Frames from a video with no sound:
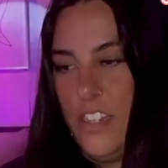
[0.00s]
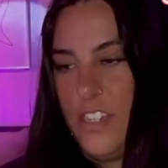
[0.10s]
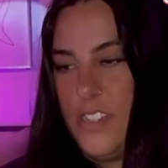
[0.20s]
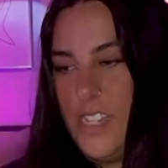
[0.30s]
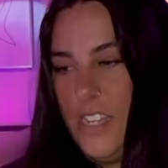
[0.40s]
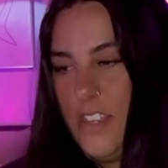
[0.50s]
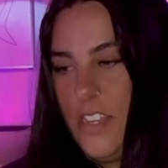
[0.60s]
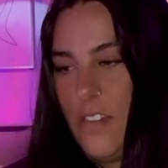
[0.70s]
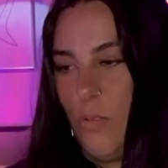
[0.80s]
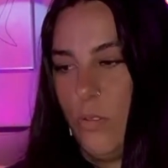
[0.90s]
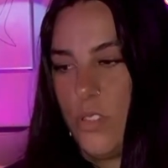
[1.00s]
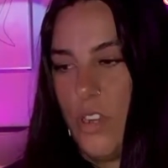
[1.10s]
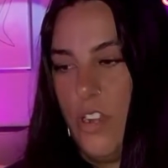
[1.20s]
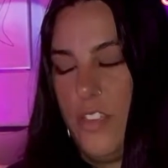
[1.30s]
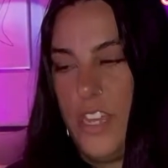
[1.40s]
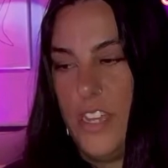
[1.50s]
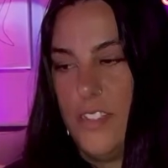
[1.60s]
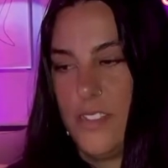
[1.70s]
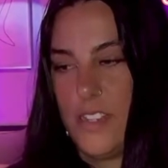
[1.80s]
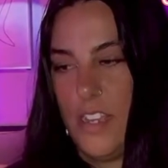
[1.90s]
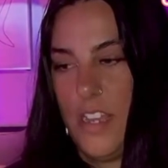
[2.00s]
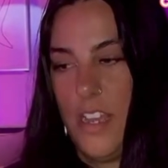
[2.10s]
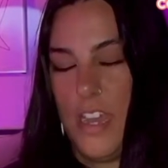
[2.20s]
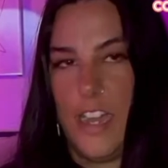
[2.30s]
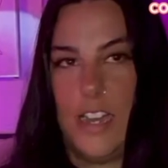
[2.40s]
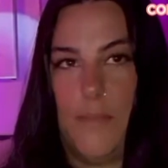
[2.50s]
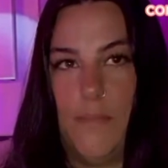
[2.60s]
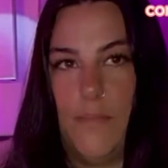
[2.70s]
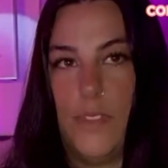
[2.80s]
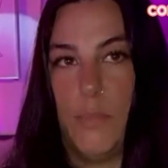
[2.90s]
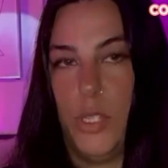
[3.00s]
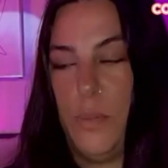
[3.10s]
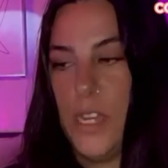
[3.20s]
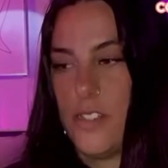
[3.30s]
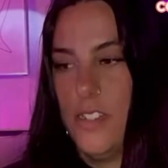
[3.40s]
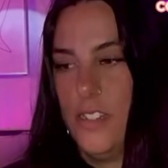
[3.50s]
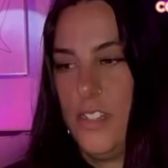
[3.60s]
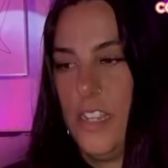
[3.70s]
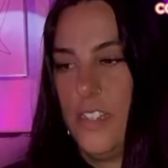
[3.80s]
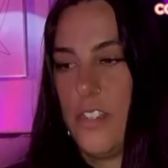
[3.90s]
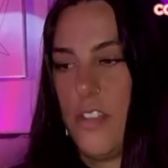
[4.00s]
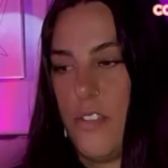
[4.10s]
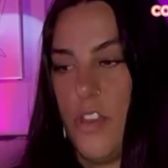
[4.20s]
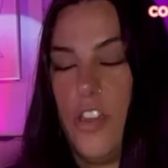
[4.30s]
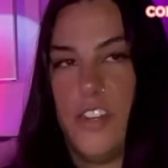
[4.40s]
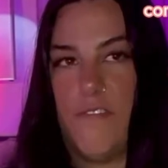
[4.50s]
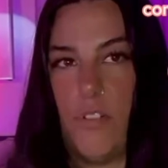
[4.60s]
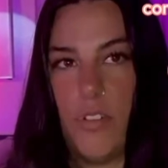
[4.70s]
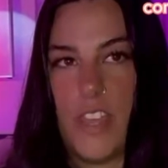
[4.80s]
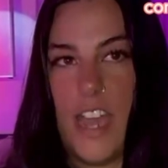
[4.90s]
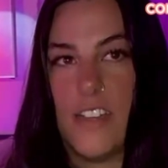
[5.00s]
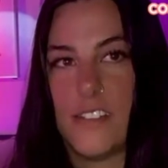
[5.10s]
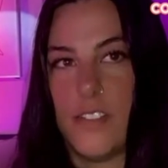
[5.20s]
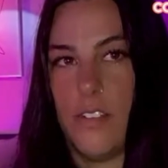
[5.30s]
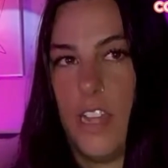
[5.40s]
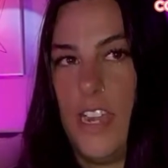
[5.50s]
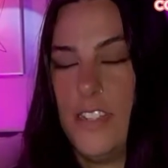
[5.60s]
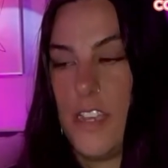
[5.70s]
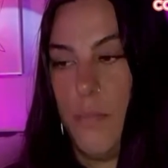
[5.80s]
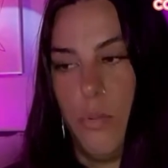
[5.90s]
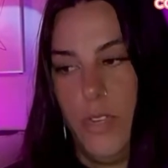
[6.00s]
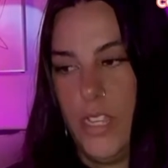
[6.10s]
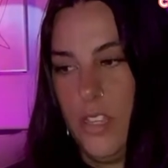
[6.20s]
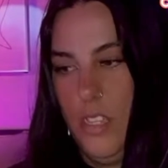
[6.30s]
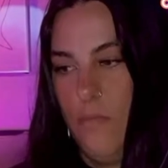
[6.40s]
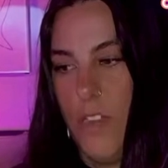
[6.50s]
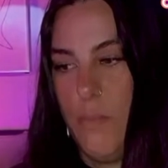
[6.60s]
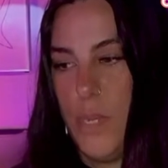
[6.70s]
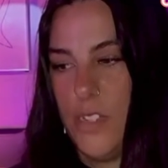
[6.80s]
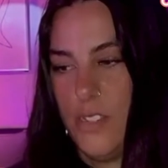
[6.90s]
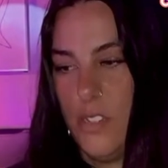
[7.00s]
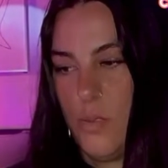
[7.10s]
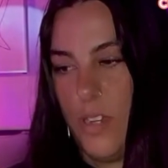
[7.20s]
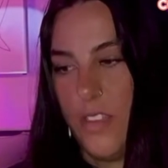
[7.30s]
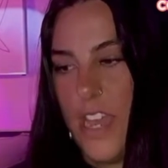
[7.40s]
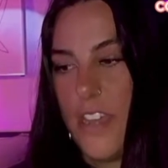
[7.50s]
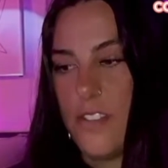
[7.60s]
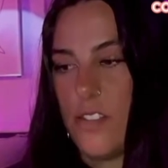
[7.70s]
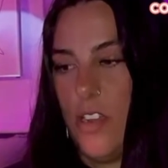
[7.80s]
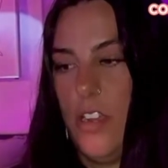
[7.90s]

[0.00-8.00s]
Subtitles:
And you can see that also there's the blue person, it's the 3rd and 4th house that lines up with the red person's 12th house.